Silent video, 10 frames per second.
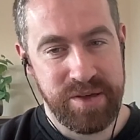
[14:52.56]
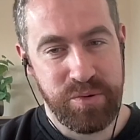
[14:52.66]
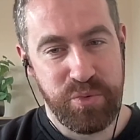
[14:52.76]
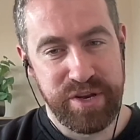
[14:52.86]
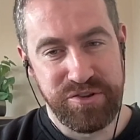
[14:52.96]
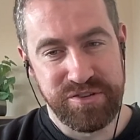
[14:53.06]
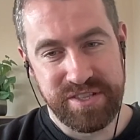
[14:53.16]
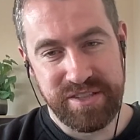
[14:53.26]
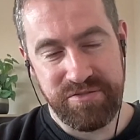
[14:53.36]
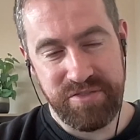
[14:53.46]
when
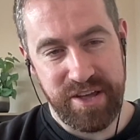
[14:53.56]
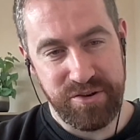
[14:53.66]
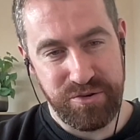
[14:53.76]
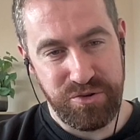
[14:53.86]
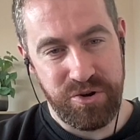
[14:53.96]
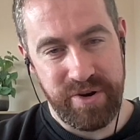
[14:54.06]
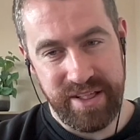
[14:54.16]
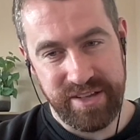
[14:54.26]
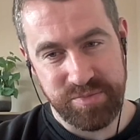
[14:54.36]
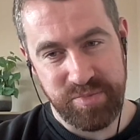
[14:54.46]
using the final
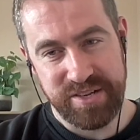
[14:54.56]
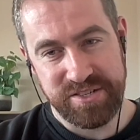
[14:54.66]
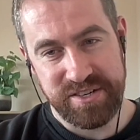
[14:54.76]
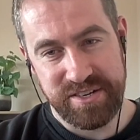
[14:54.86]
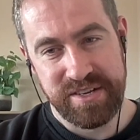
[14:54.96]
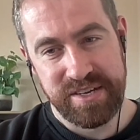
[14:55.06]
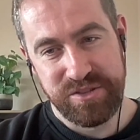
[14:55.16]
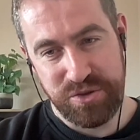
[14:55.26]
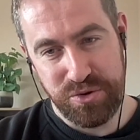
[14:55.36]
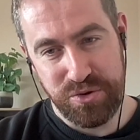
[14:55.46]
URL expansion
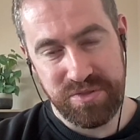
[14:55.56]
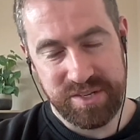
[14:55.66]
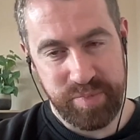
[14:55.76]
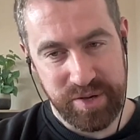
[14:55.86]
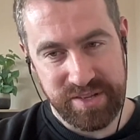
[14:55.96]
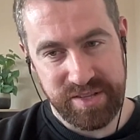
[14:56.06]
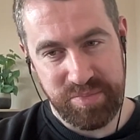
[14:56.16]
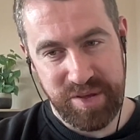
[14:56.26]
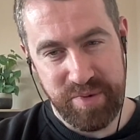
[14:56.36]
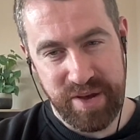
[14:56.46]
tool that's built into
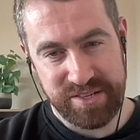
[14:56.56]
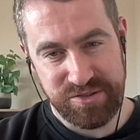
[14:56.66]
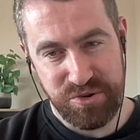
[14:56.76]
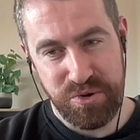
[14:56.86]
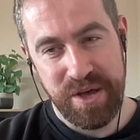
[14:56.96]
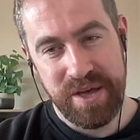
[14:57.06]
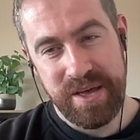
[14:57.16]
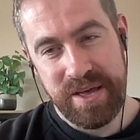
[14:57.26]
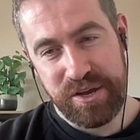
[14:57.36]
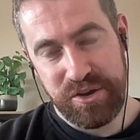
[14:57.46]
PMax. So
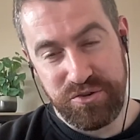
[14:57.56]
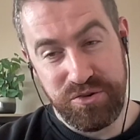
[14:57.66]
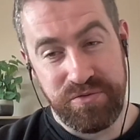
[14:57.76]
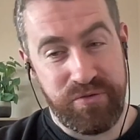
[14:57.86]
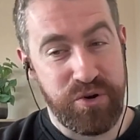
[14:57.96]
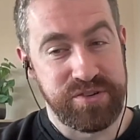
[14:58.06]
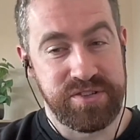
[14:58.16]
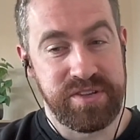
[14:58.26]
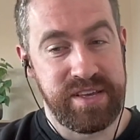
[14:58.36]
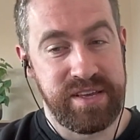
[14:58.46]
could you
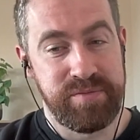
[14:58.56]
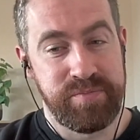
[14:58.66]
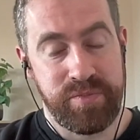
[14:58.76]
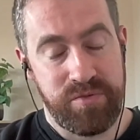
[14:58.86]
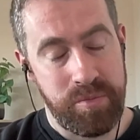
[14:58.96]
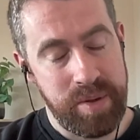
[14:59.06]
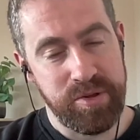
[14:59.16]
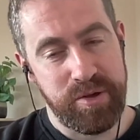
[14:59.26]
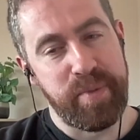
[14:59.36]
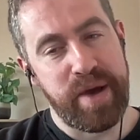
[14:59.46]
firstly, for people
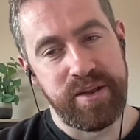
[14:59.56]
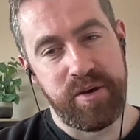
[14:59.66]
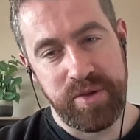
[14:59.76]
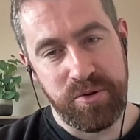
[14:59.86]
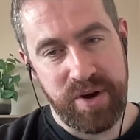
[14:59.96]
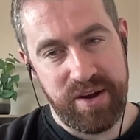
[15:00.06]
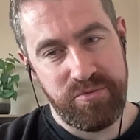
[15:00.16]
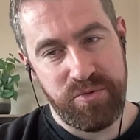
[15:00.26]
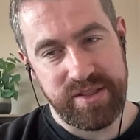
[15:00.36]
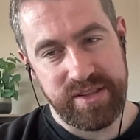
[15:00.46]
that might not be aware of
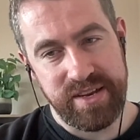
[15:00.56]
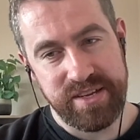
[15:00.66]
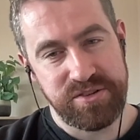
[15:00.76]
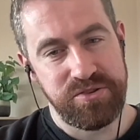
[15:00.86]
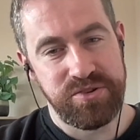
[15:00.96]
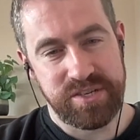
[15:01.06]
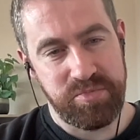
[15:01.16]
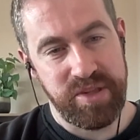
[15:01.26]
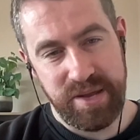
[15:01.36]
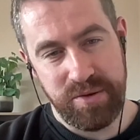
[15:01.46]
what that is, could you
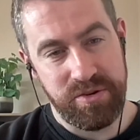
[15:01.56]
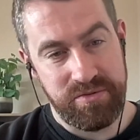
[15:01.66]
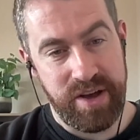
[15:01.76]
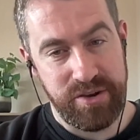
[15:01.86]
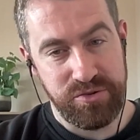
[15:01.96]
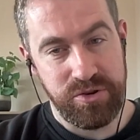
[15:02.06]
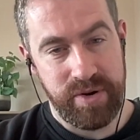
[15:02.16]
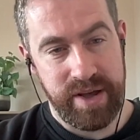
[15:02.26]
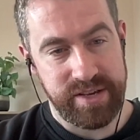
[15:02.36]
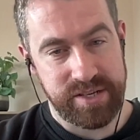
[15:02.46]
explain what final
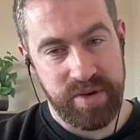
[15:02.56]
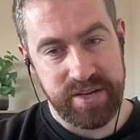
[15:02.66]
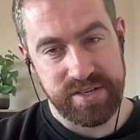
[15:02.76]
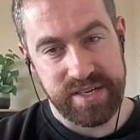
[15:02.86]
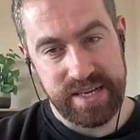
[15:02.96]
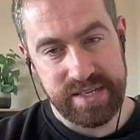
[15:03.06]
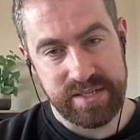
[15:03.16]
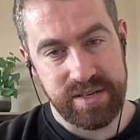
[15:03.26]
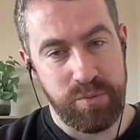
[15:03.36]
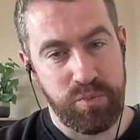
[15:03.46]
URL expansion
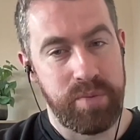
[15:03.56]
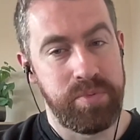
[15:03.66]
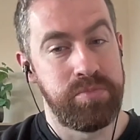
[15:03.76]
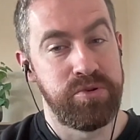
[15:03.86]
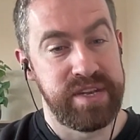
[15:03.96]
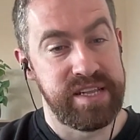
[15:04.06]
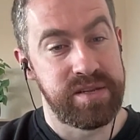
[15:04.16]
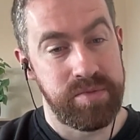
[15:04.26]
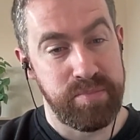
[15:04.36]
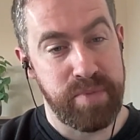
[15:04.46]
is and what people need to
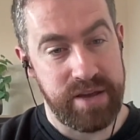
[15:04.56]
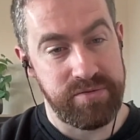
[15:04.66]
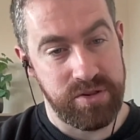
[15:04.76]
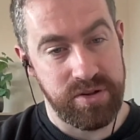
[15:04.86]
be mindful of